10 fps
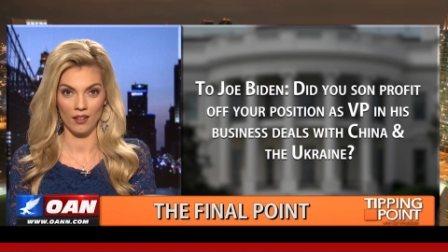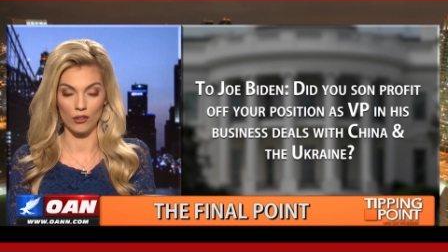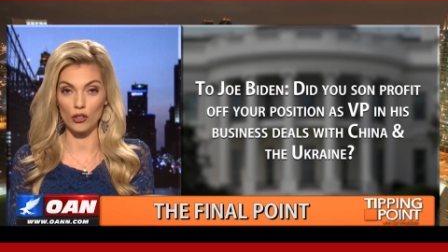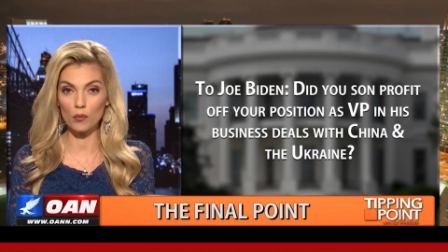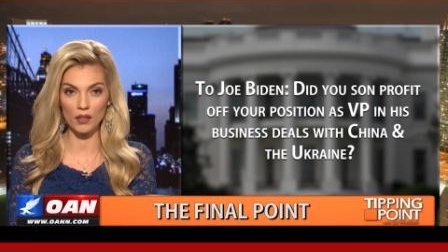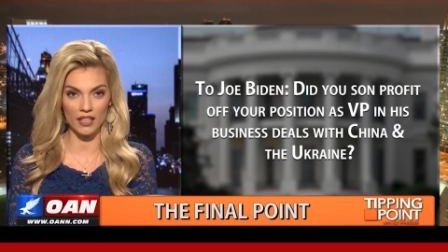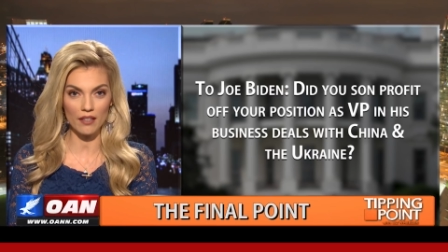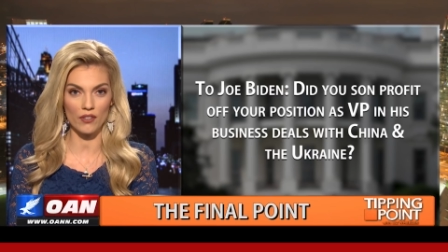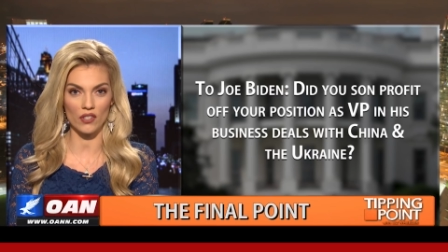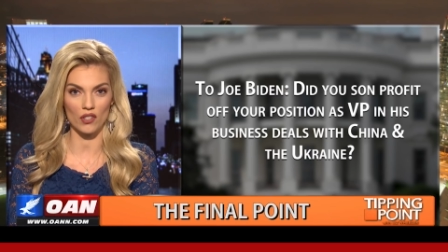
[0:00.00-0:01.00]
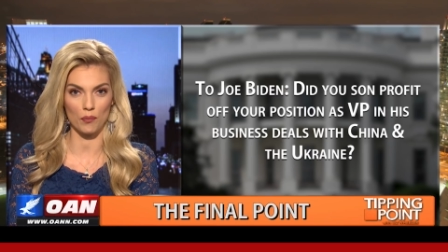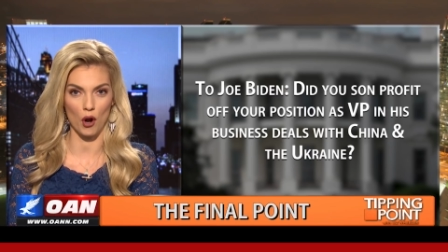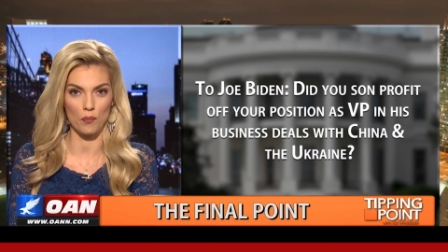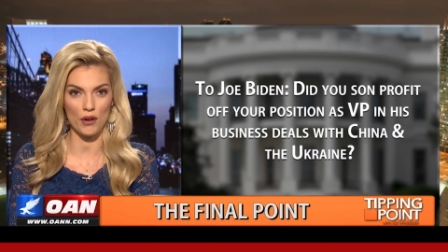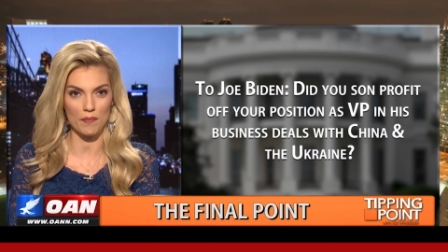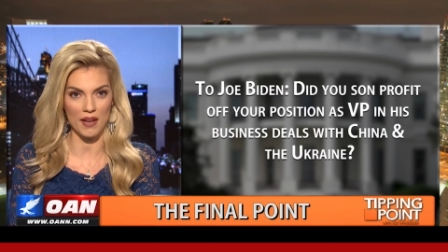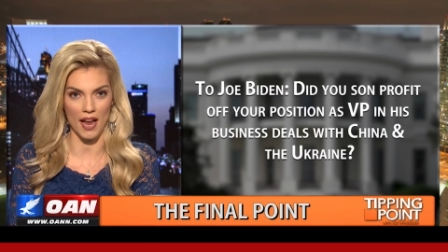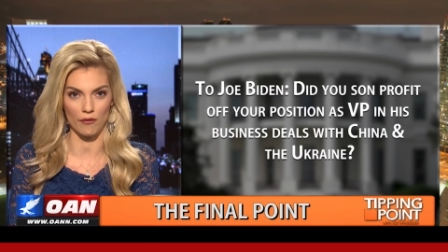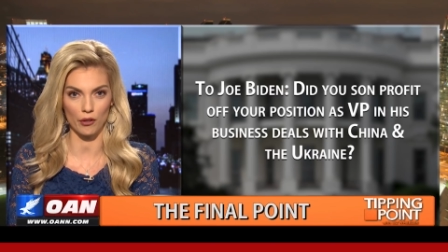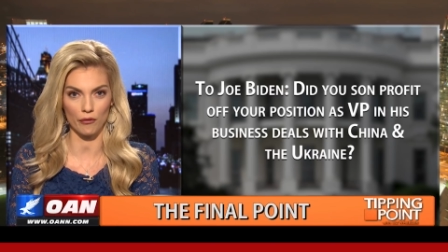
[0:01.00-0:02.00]
Do you believe this is appropriate
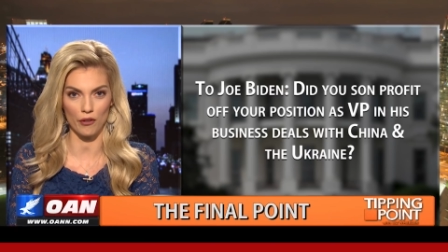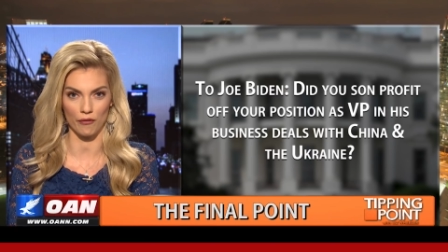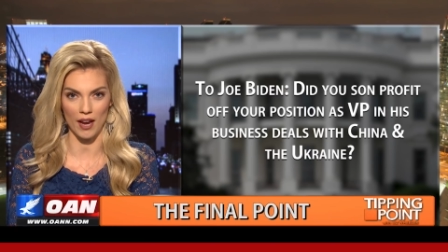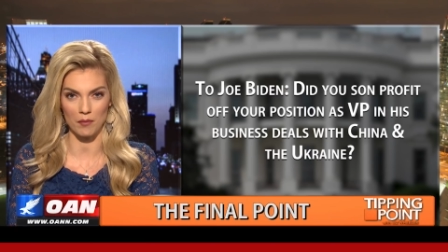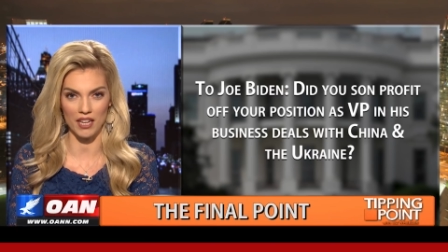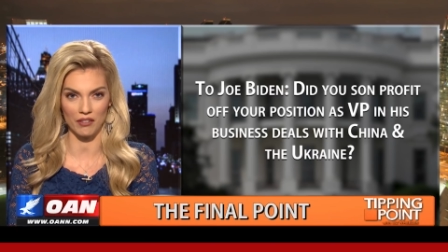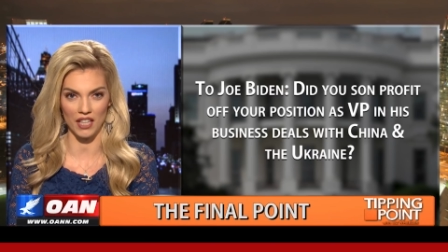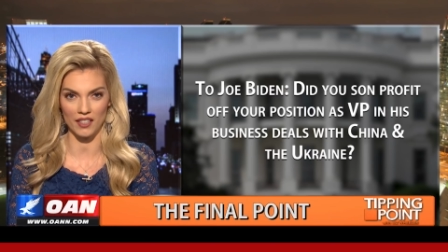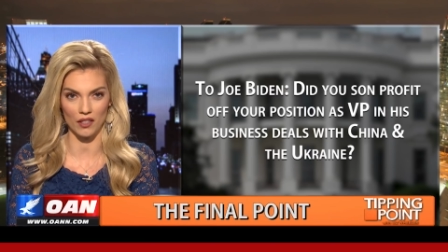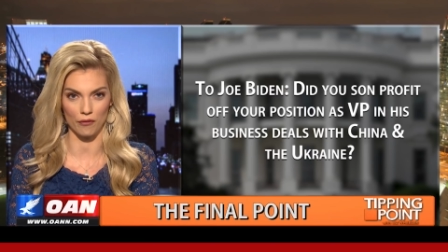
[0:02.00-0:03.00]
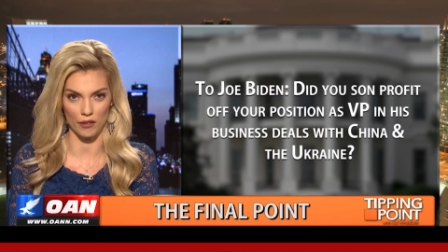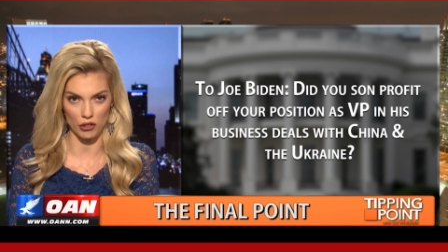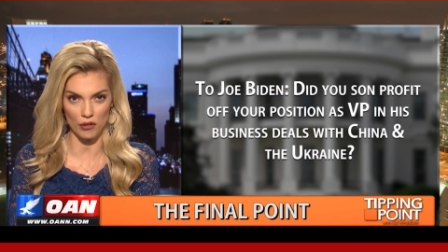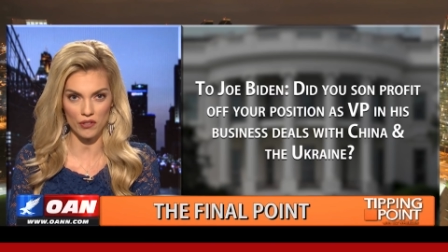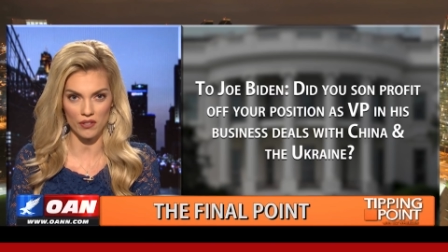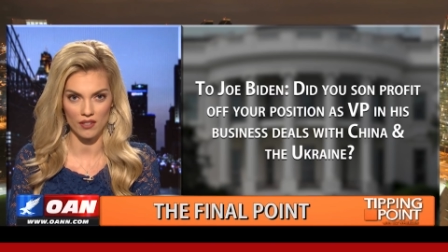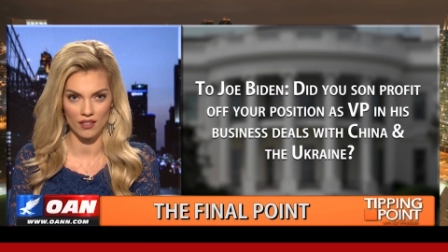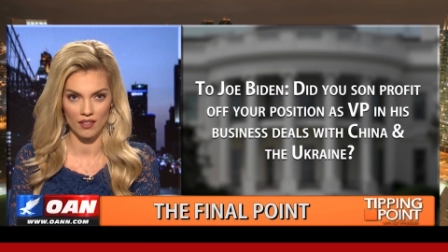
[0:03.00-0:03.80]
behavior for the family of elected officials?